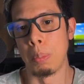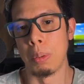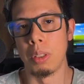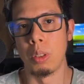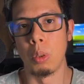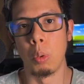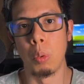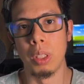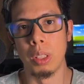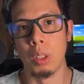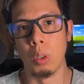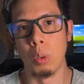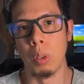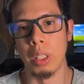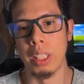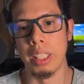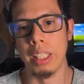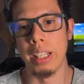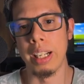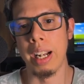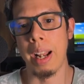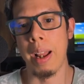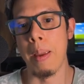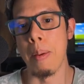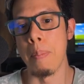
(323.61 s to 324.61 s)
you want to create an
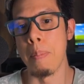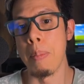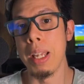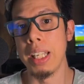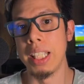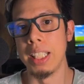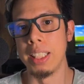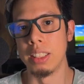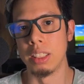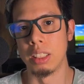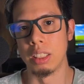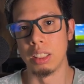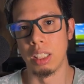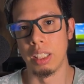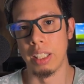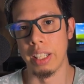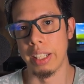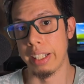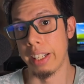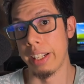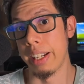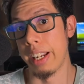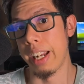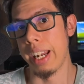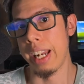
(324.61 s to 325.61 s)
embeddings like
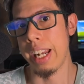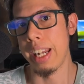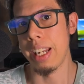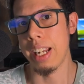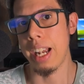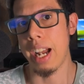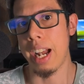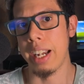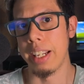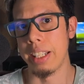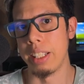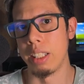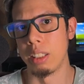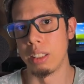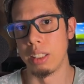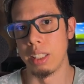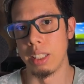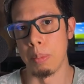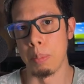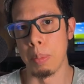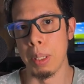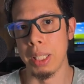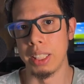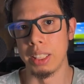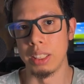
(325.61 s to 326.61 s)
an AI
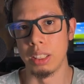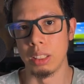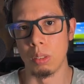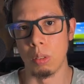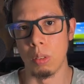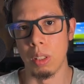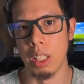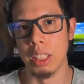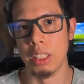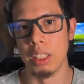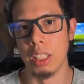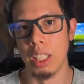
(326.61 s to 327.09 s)
embeddings, right?